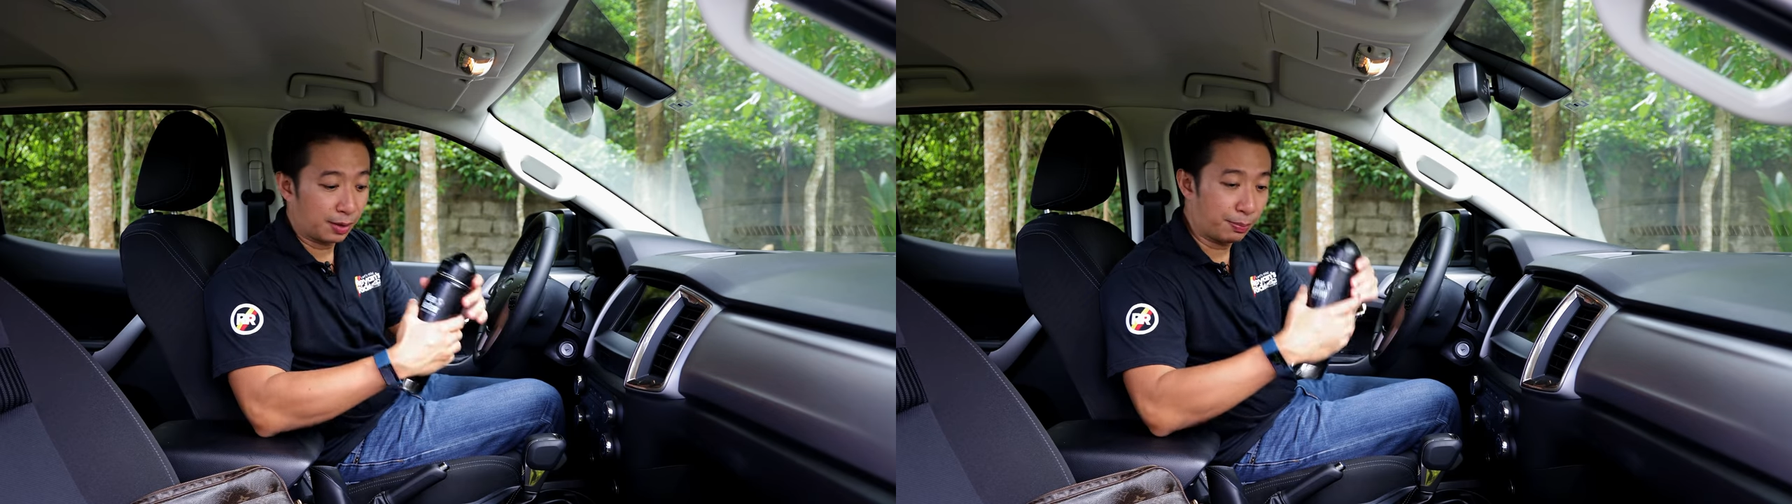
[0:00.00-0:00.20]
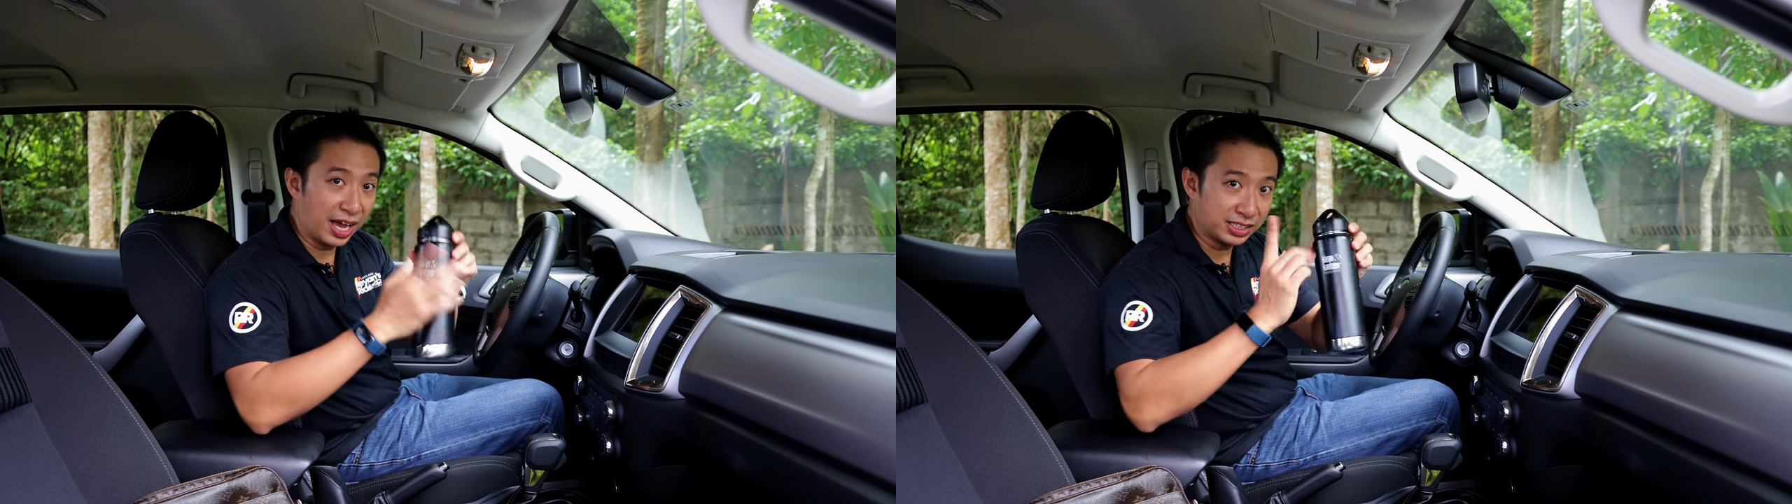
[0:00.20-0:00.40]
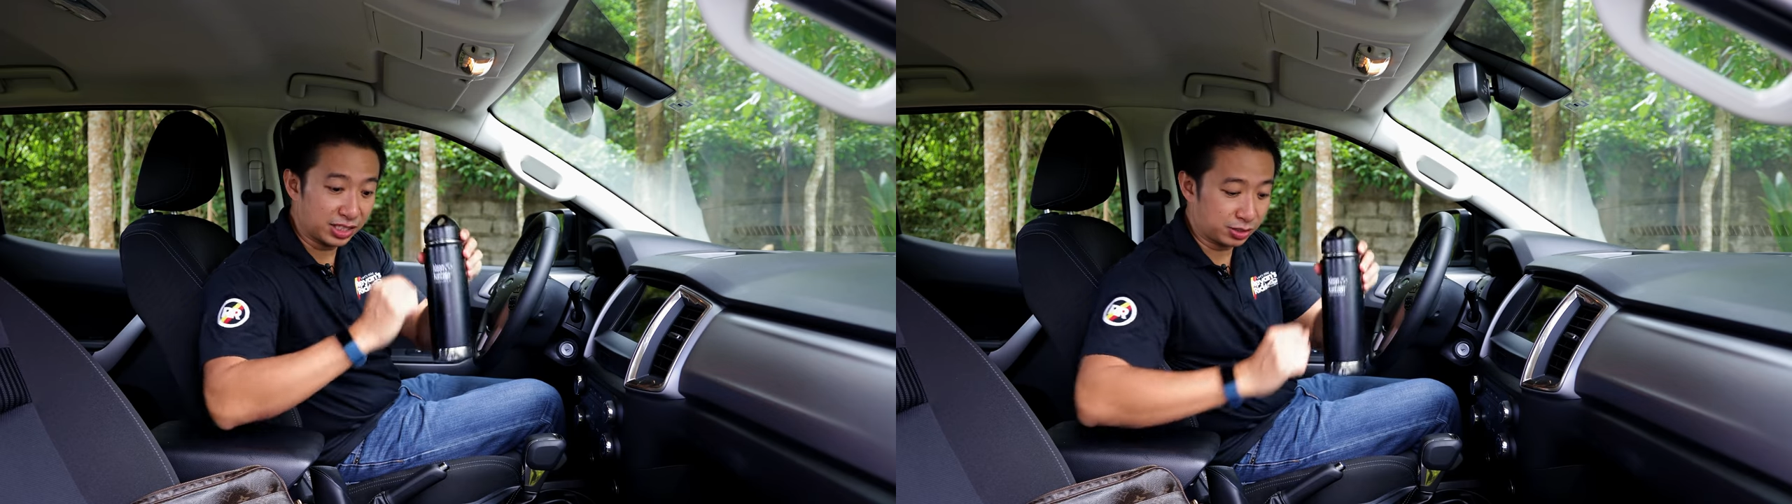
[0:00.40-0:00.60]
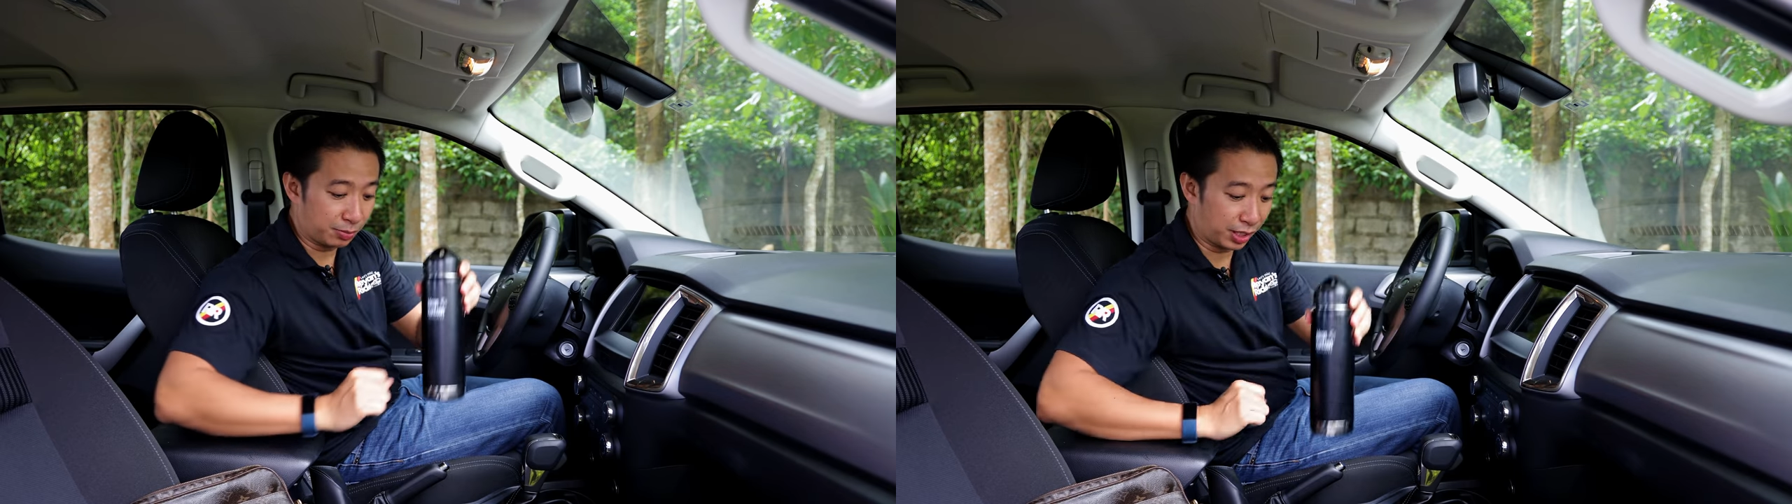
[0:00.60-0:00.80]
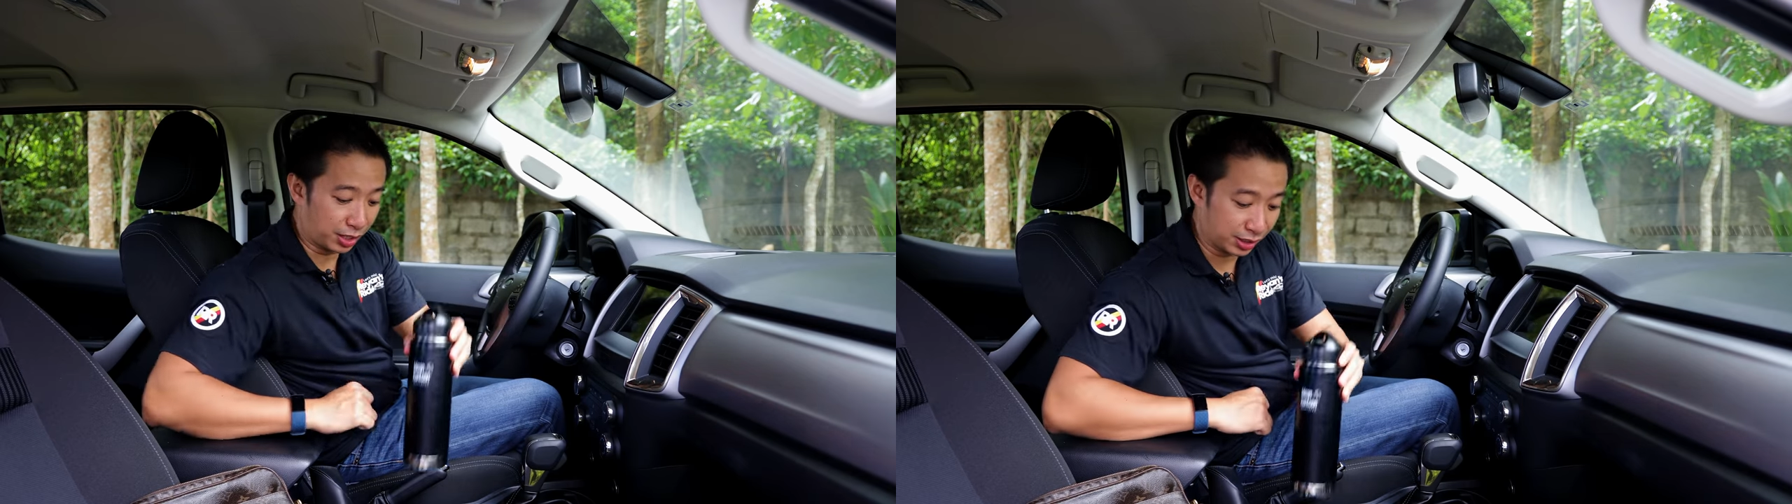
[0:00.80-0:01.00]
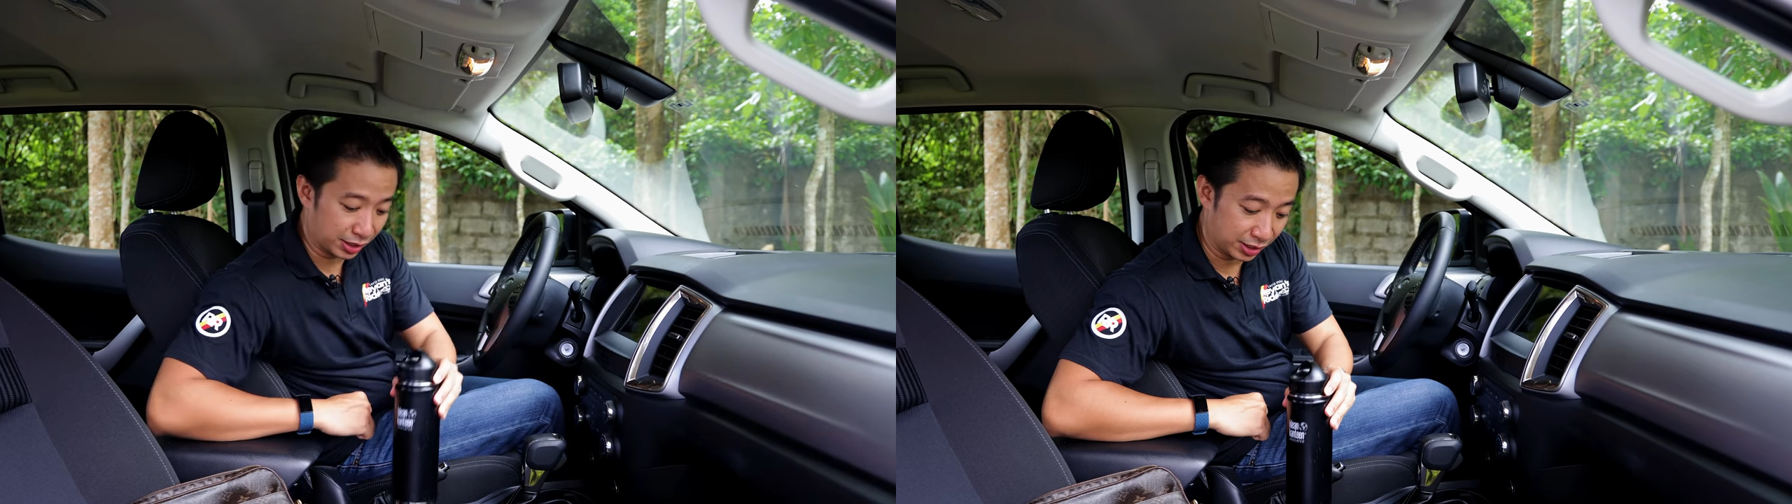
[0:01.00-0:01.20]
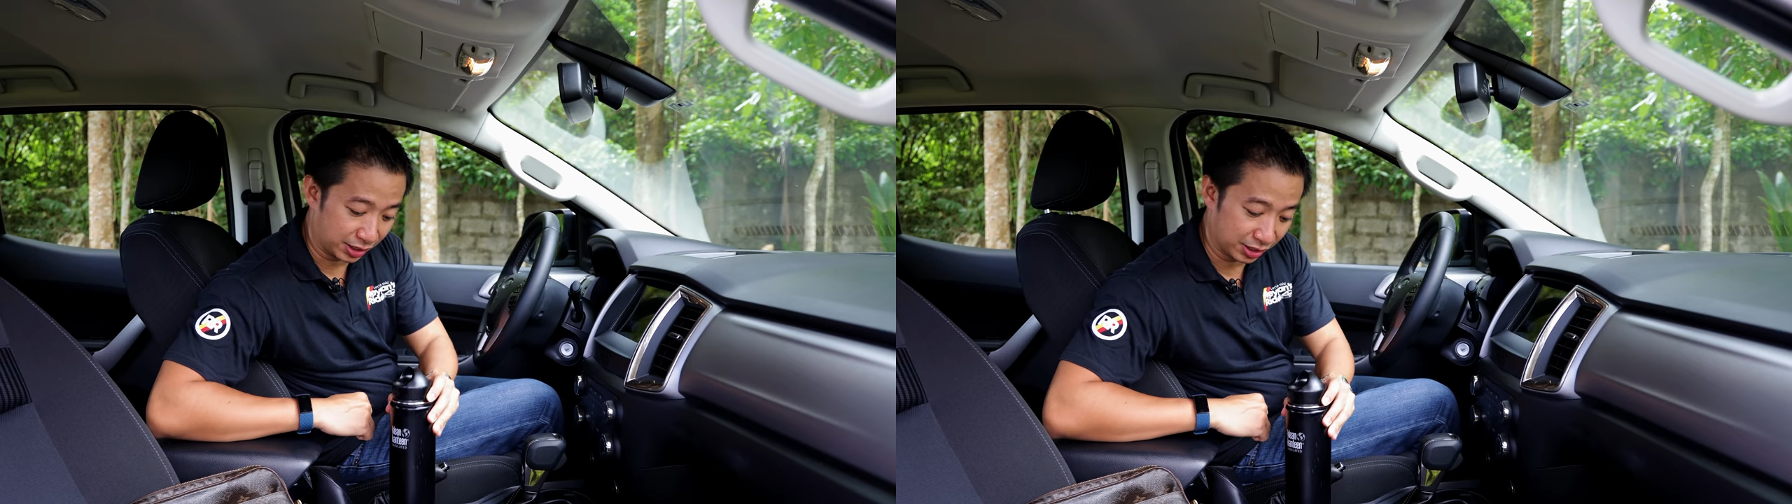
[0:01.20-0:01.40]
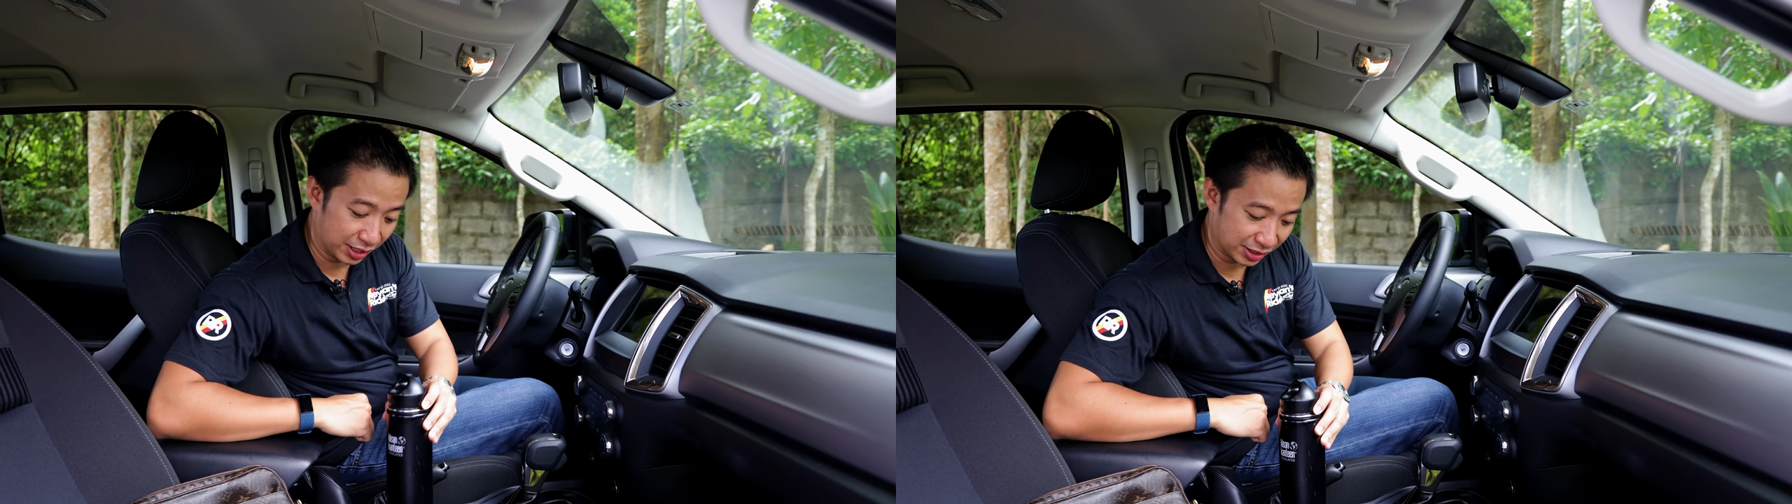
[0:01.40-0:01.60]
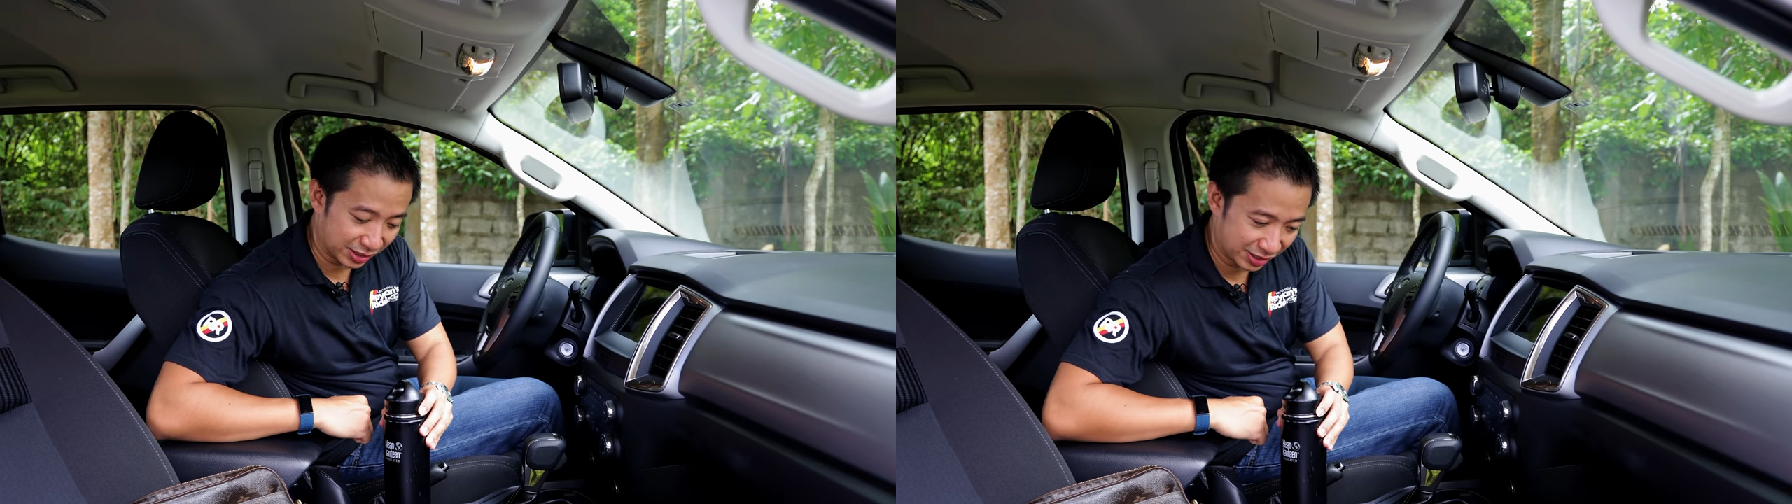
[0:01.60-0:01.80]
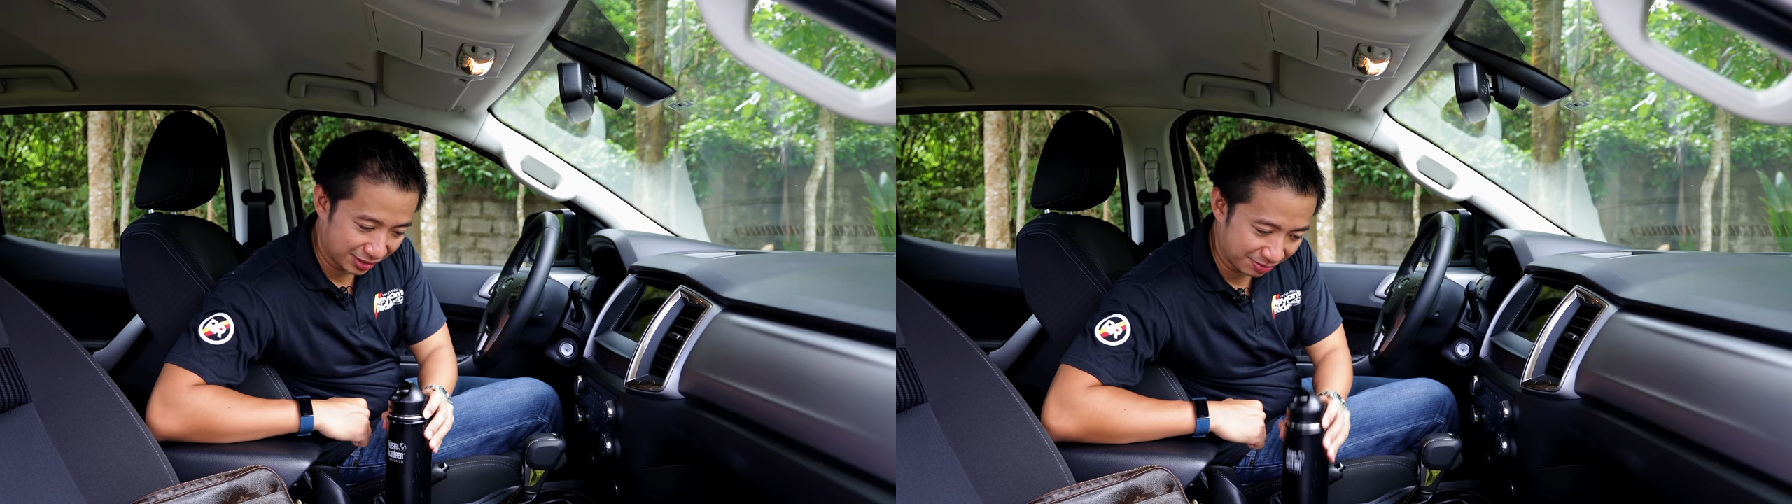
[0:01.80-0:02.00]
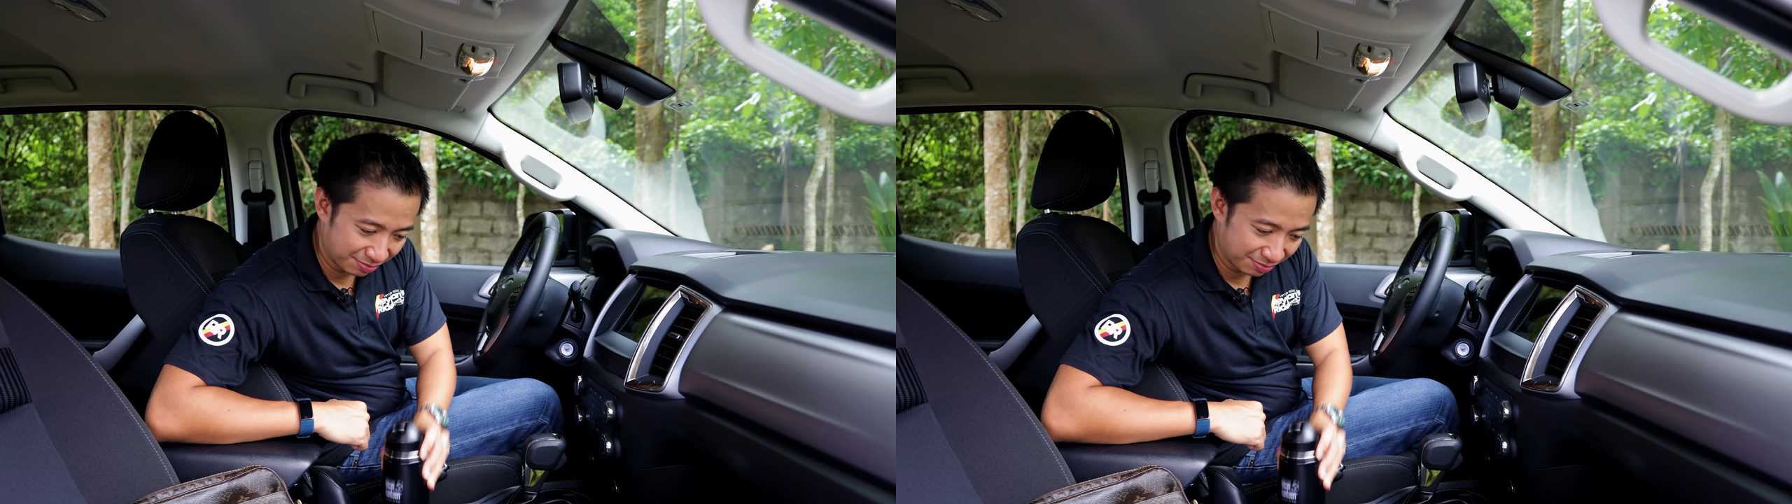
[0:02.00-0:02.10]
passes my clean canteen test.